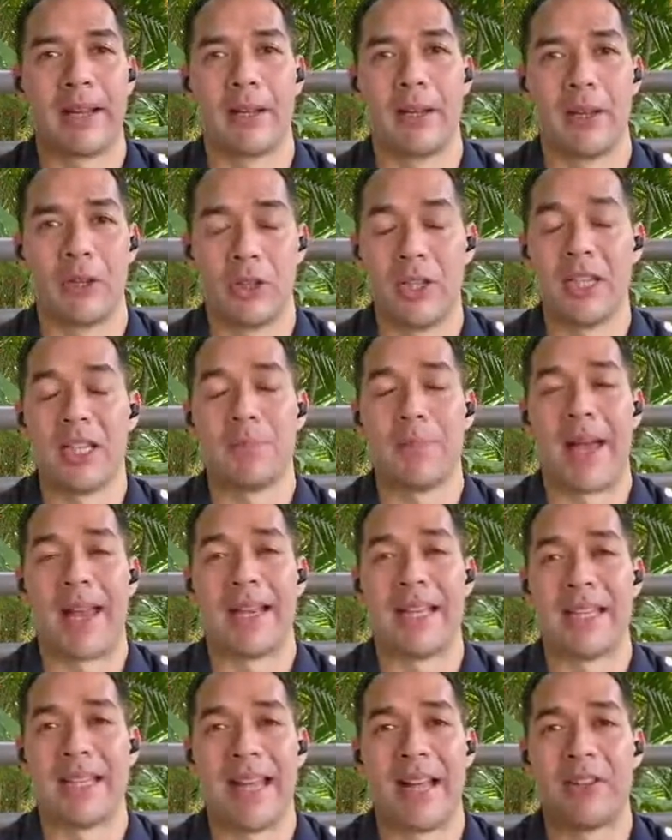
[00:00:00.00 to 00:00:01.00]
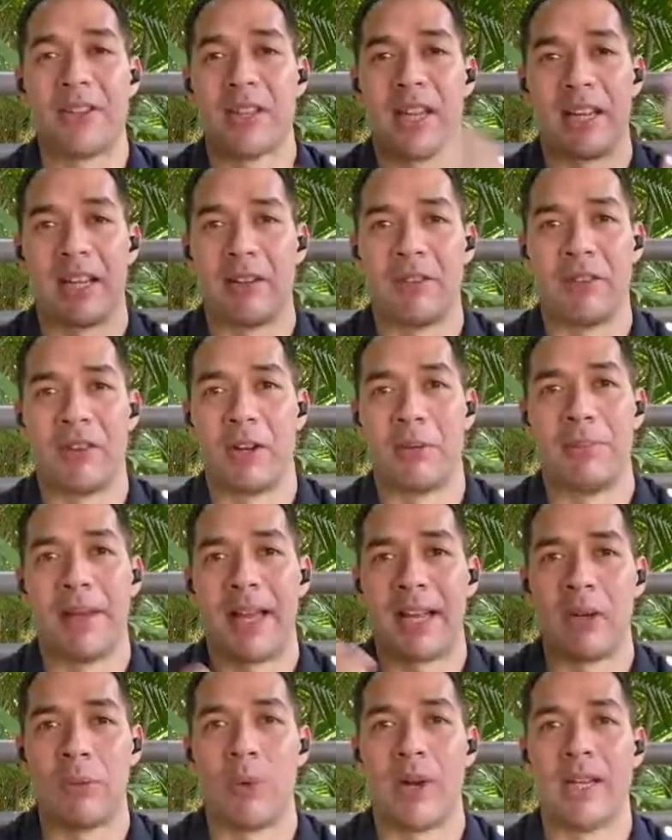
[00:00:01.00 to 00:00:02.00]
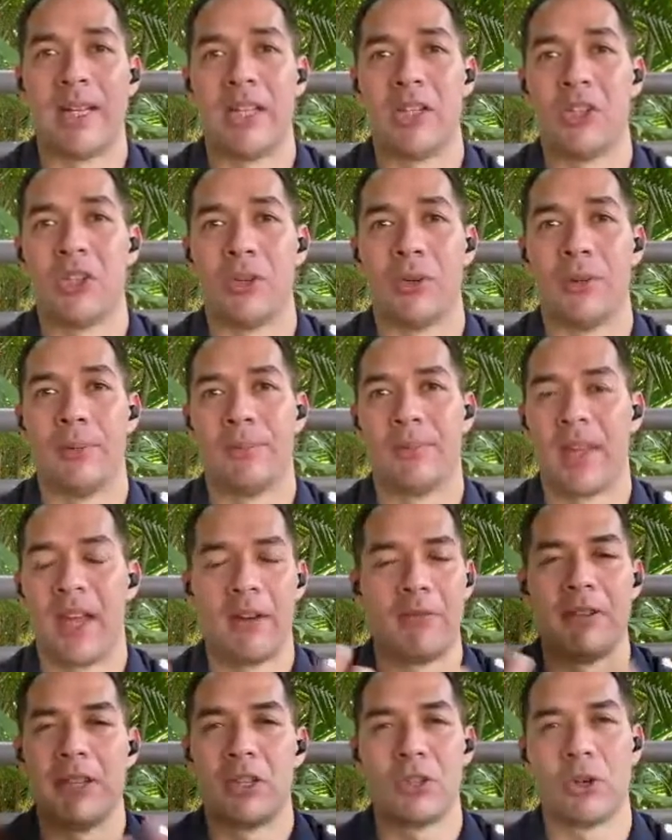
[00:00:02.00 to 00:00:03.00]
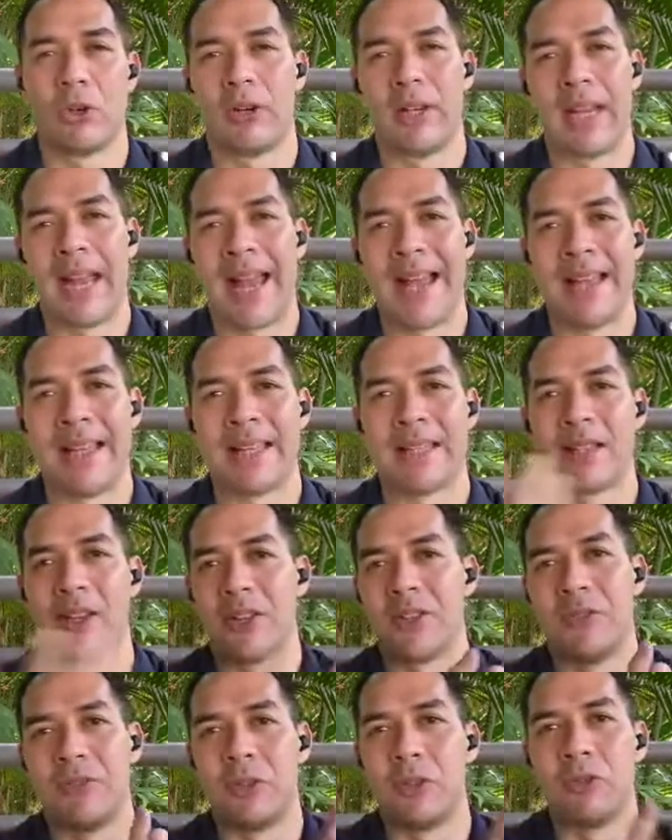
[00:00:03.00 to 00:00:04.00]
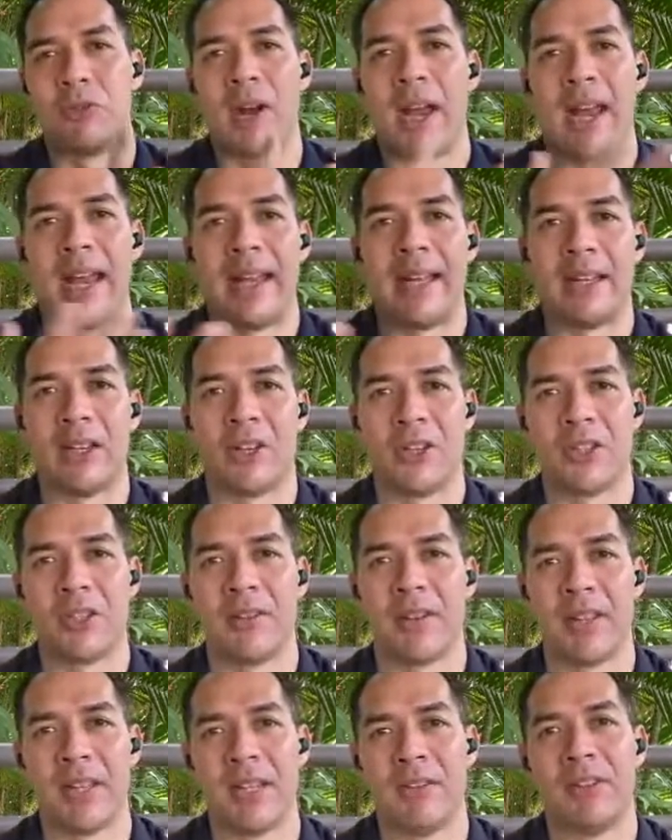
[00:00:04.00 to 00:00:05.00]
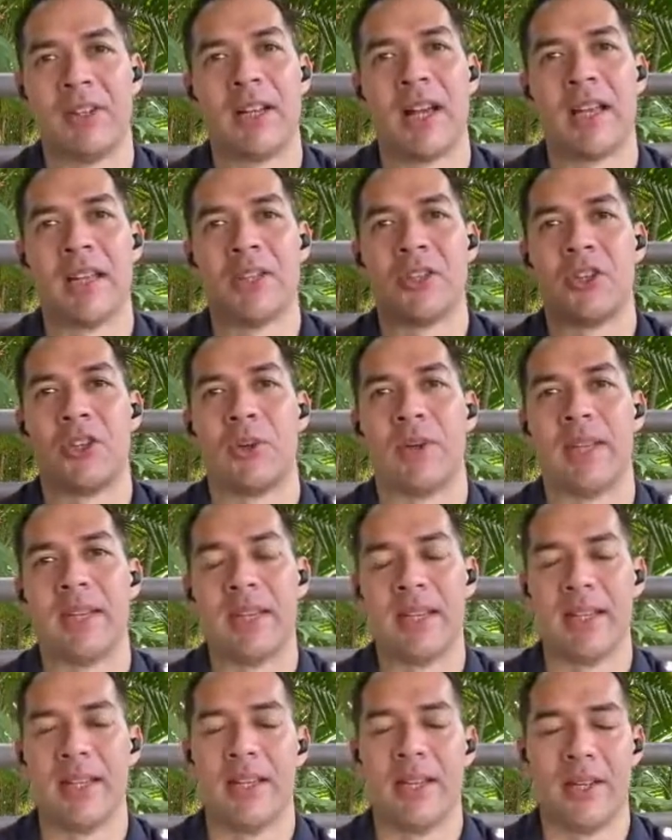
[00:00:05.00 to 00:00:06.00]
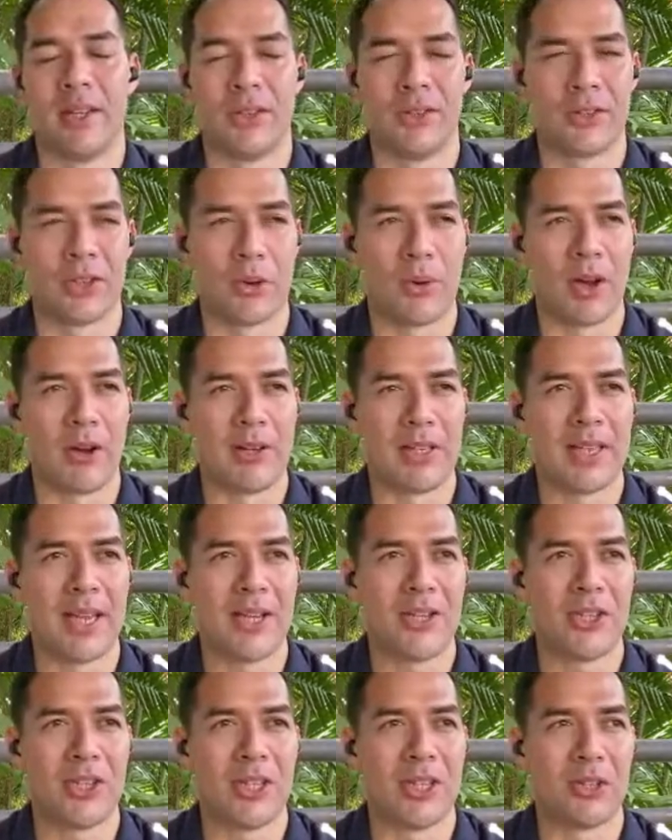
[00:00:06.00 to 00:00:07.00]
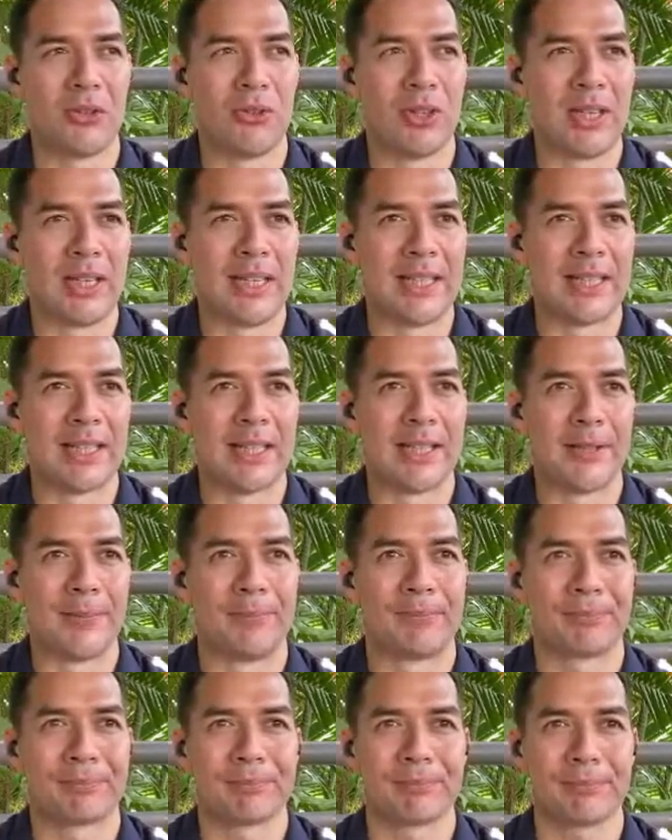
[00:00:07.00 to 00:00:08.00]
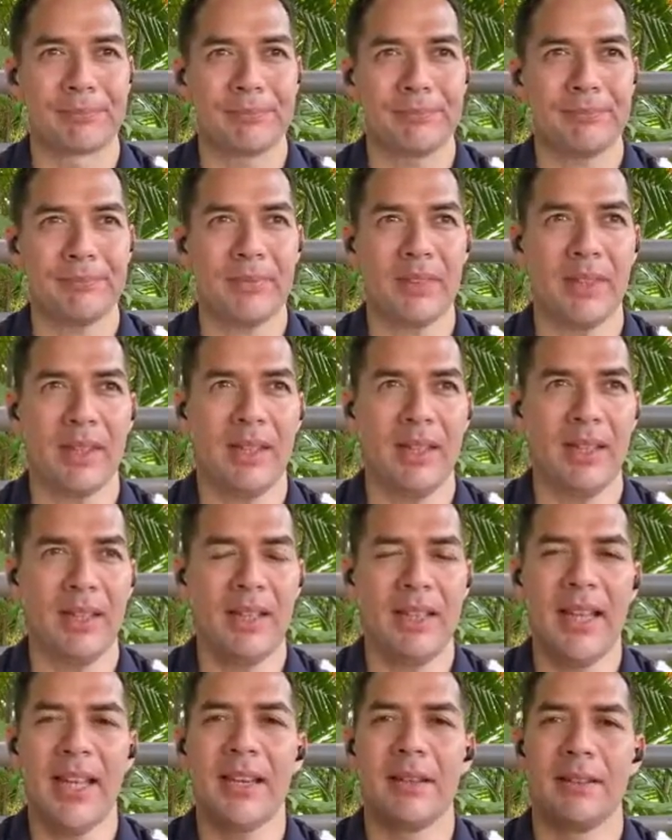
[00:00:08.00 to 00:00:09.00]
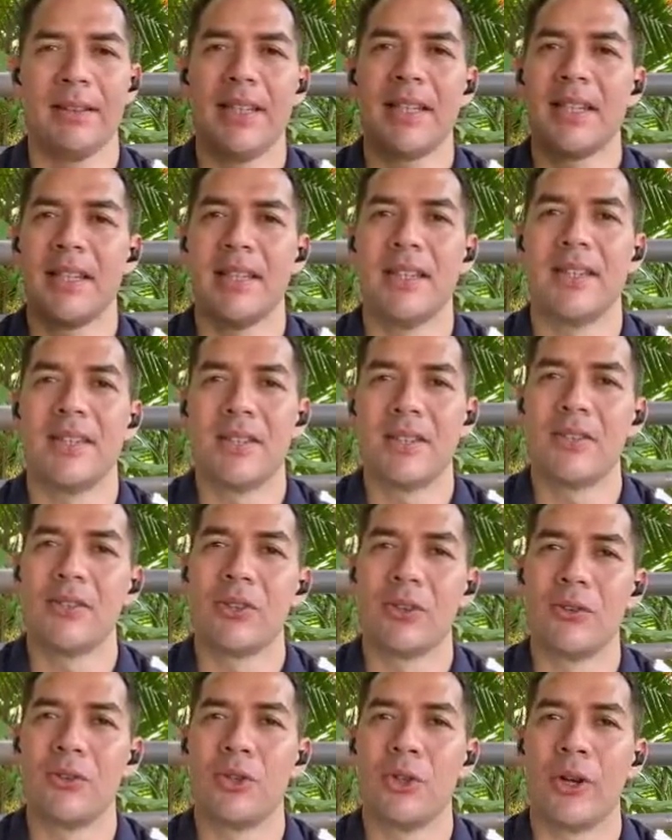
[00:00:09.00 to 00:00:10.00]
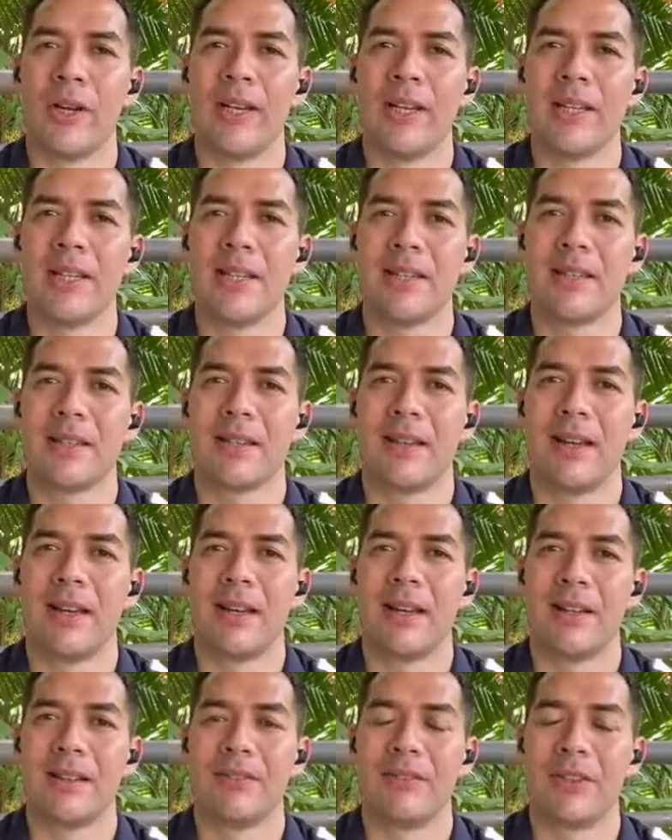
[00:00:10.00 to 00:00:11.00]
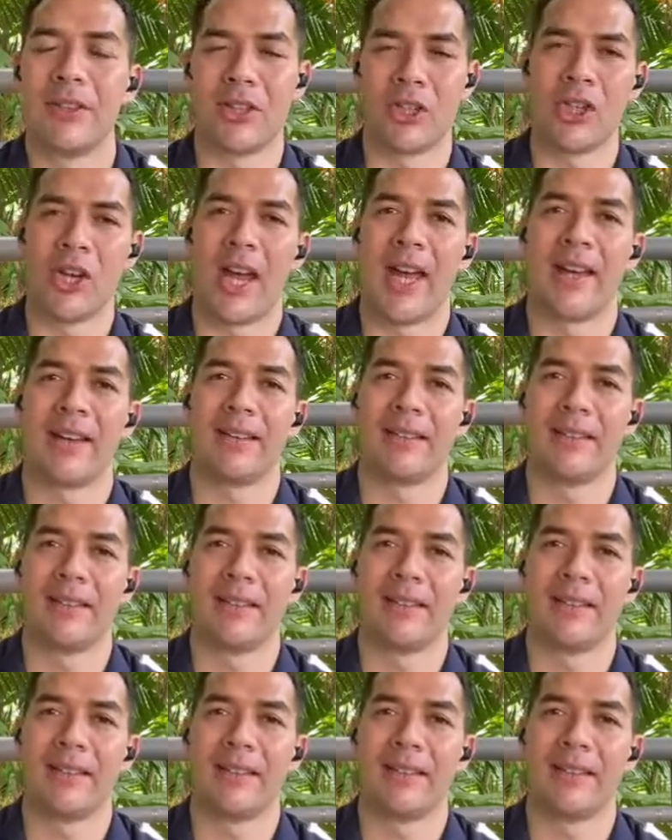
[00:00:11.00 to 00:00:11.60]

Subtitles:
good list, bad list sounds like a very black and white issue, every story has lots of gray and lots of other different colors to it. So our intention is really to let listeners sort of join us for a chat,